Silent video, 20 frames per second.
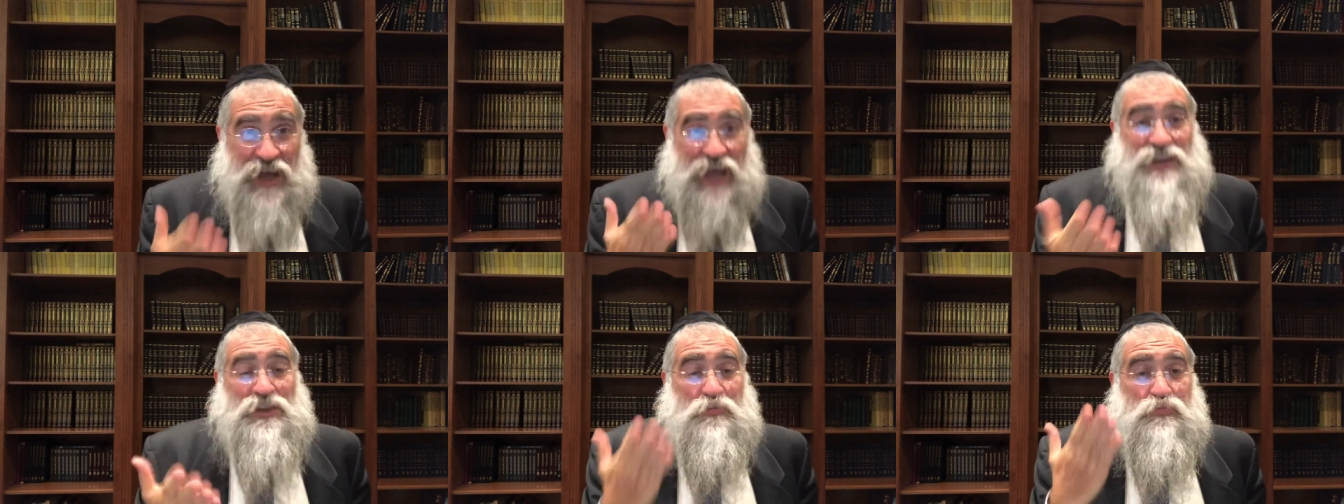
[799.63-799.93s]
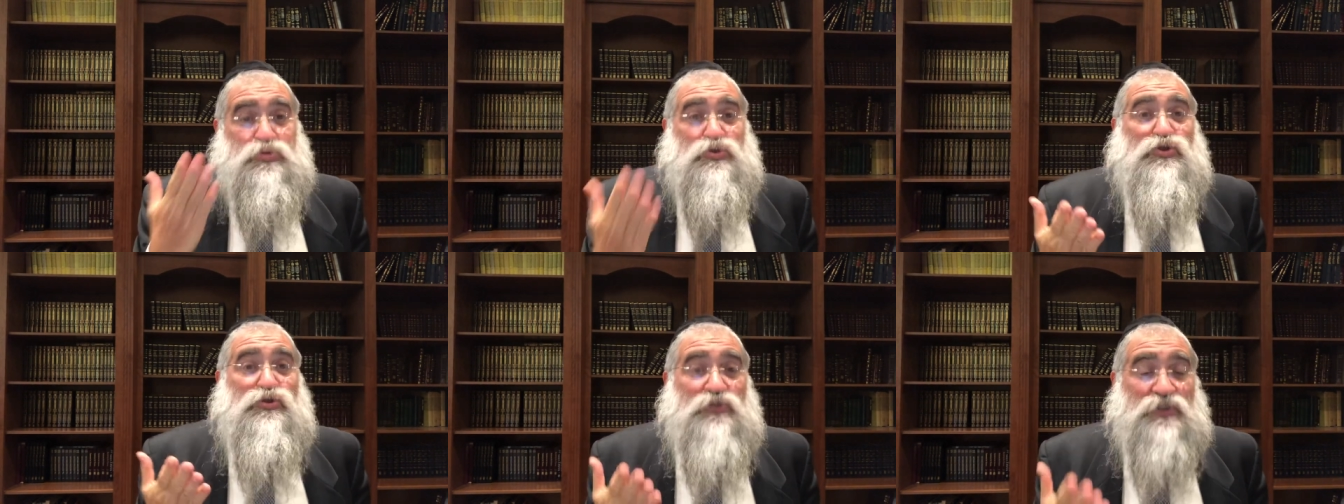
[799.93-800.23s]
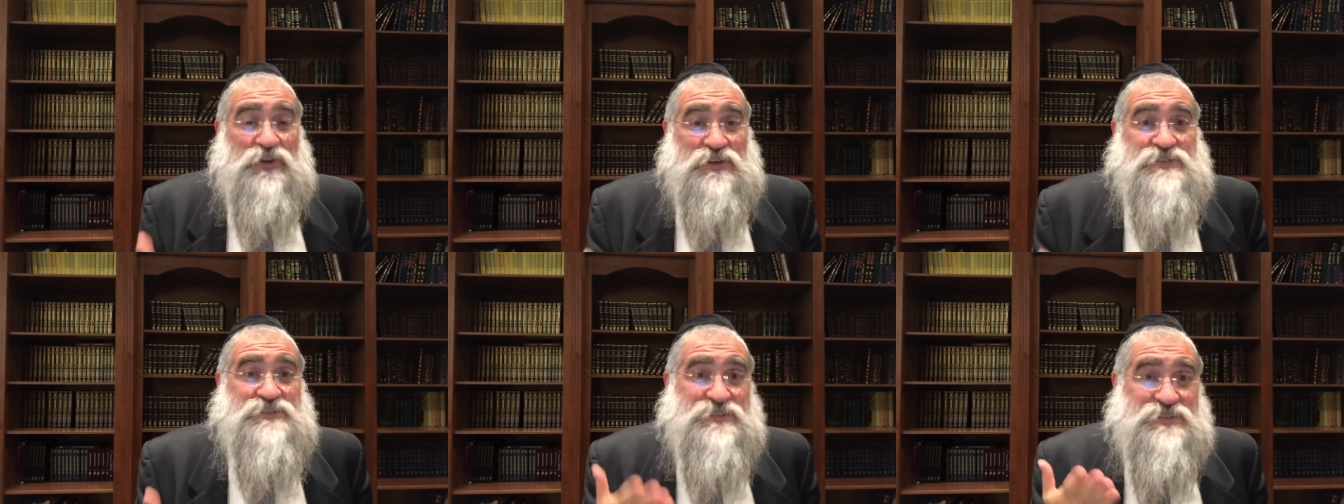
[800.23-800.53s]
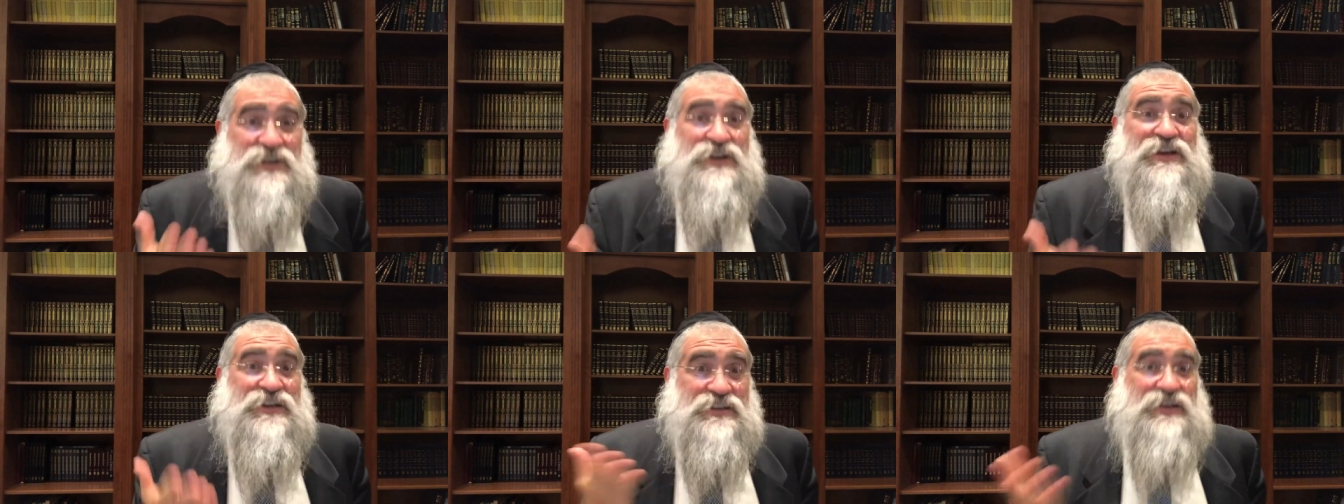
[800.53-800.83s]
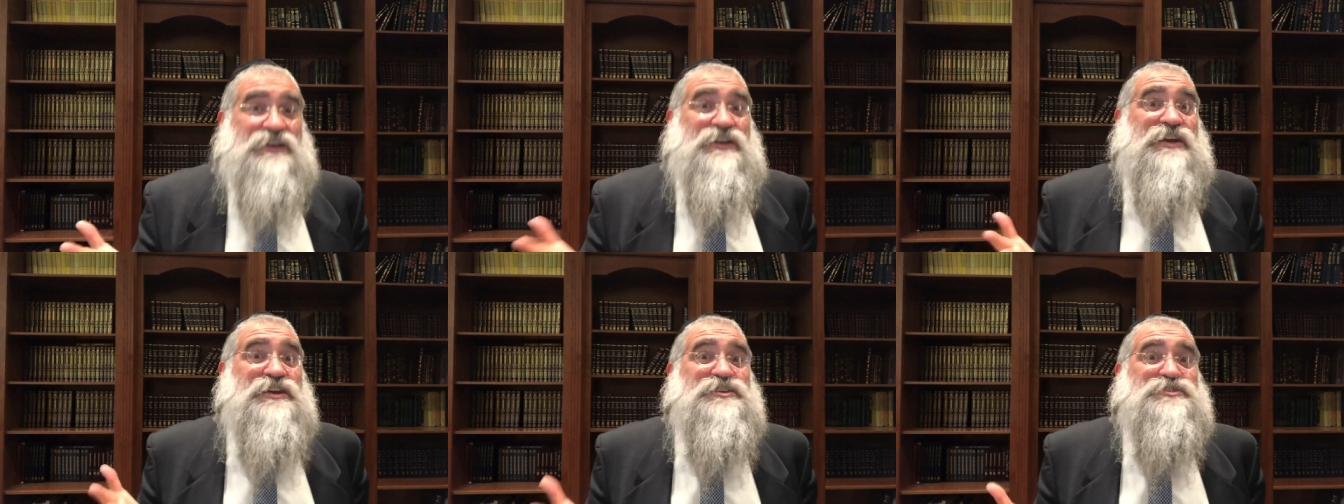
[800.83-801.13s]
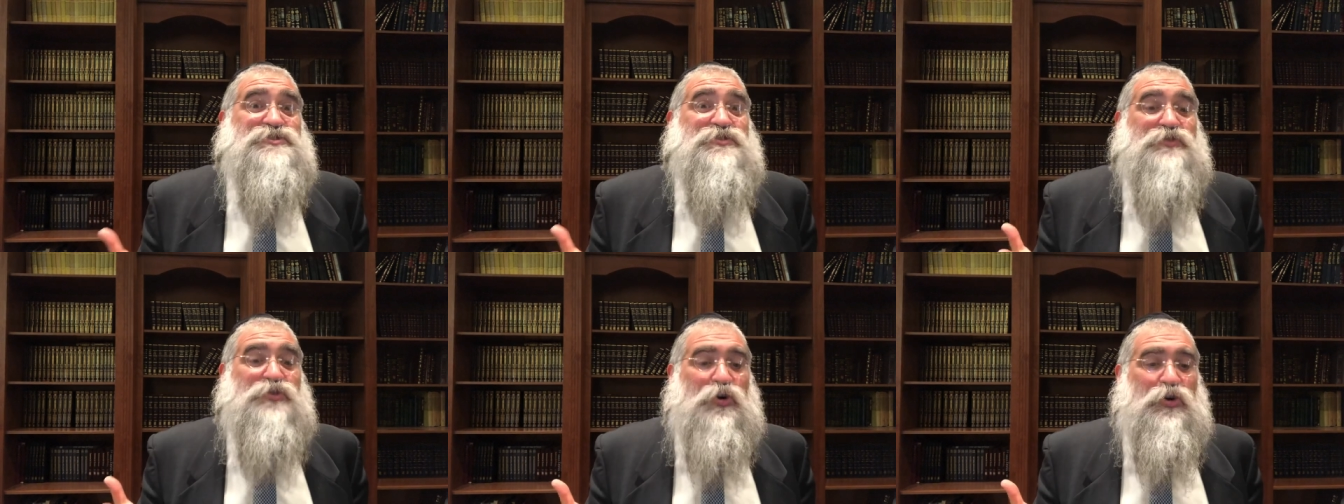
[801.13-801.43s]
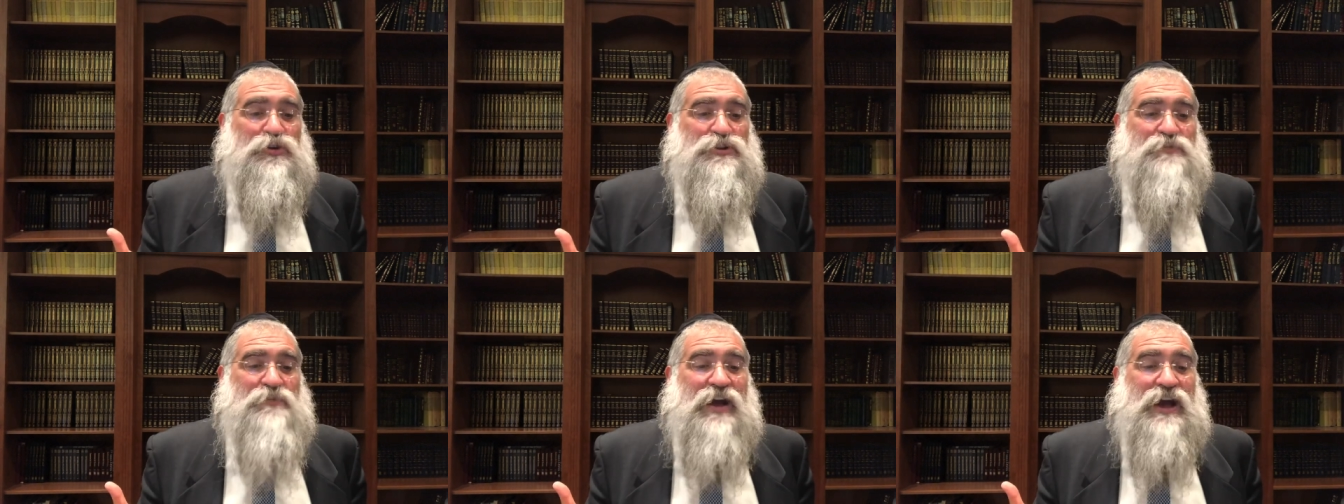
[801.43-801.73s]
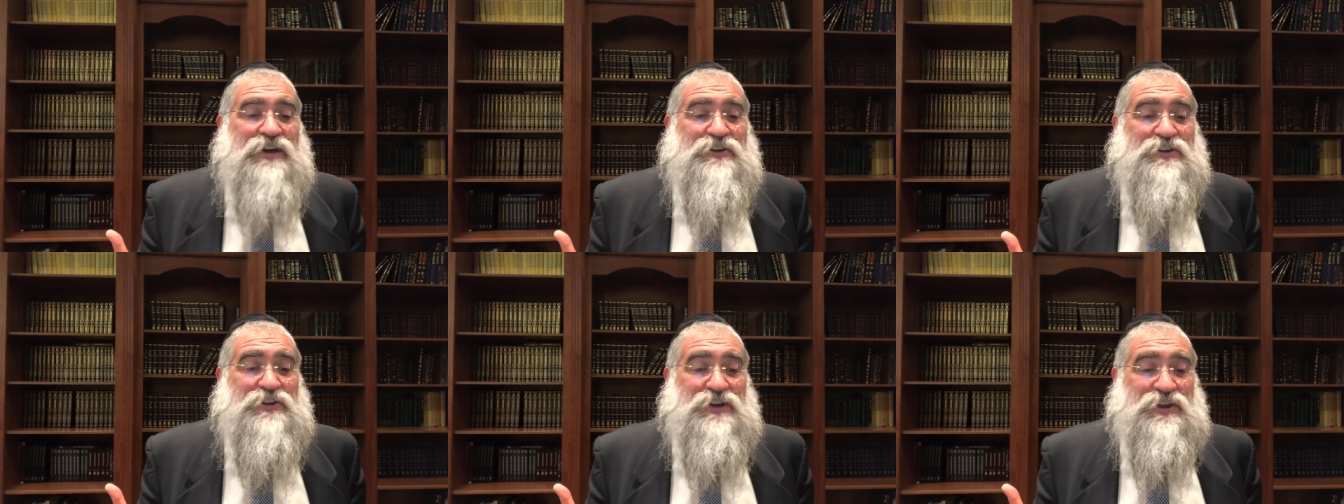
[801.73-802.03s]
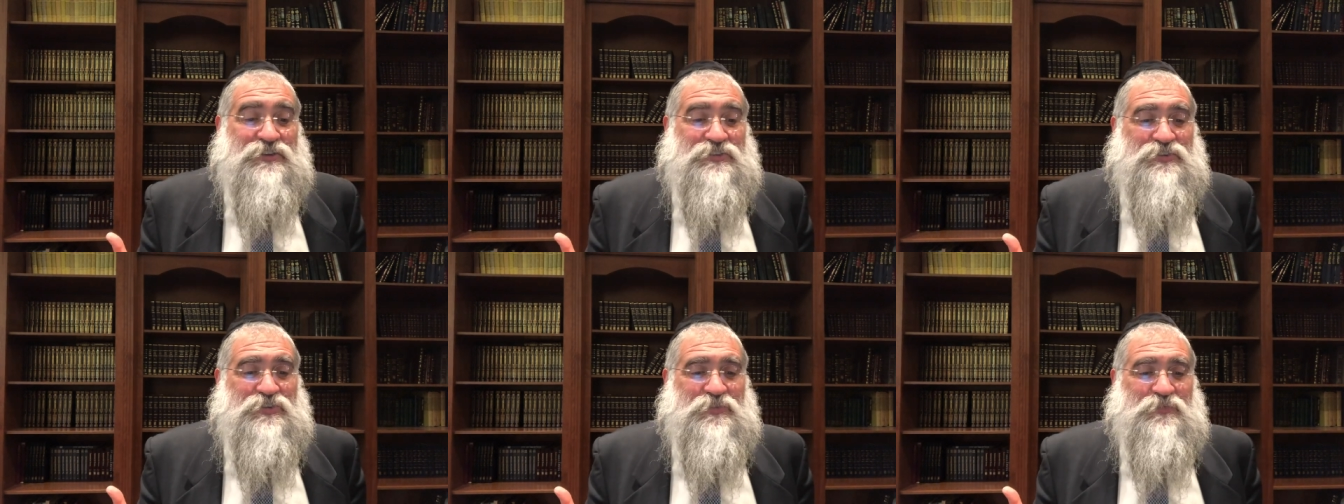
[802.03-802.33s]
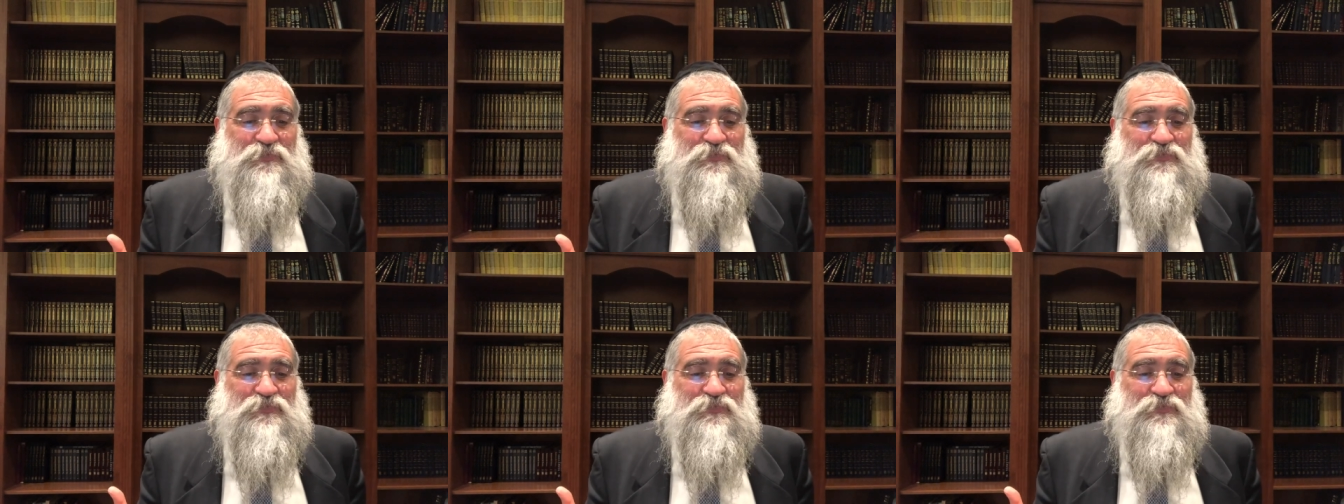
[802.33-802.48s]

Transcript: and the proof is that Esav called him out on it.